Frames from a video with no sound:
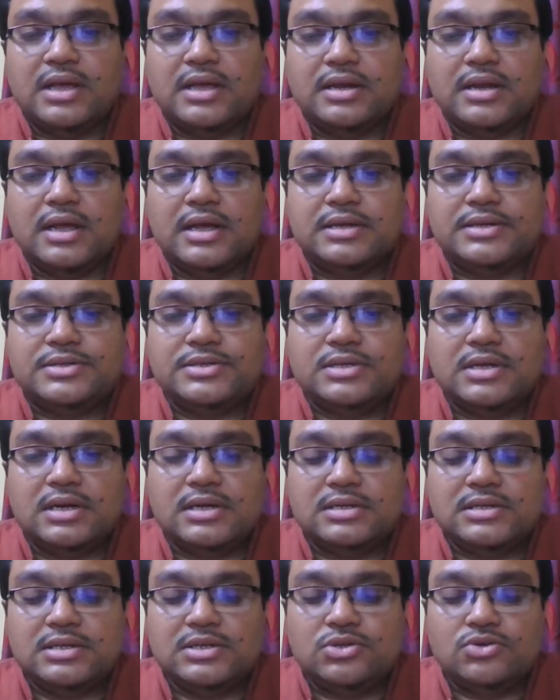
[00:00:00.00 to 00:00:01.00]
In
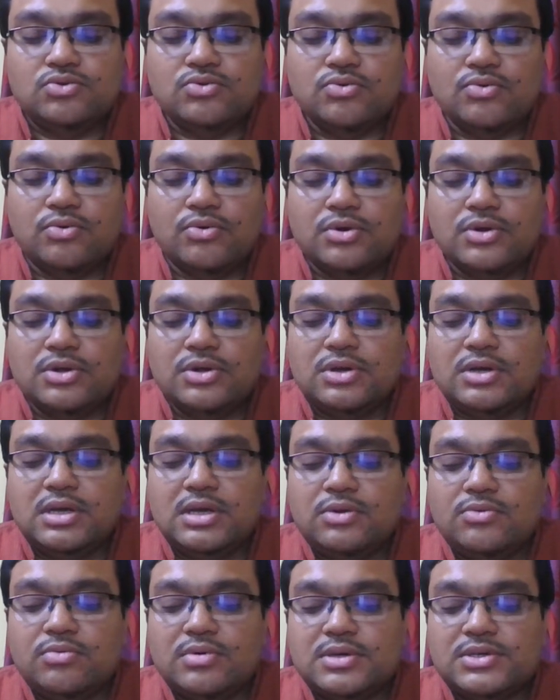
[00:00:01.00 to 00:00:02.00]
1802,
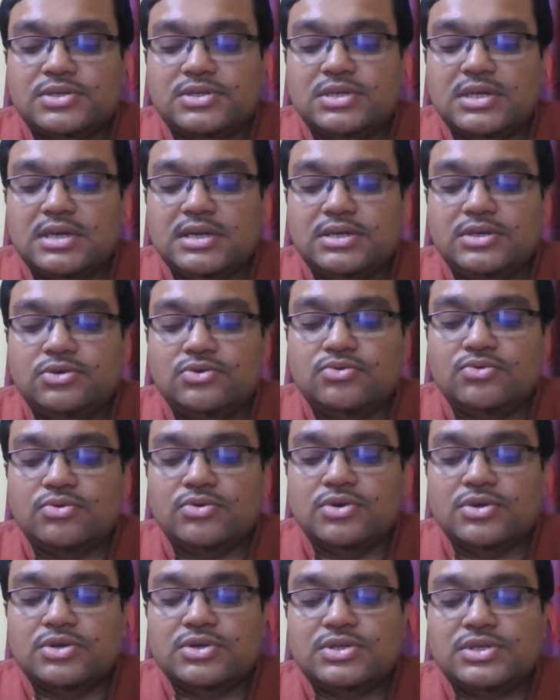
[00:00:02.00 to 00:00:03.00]
he was sent to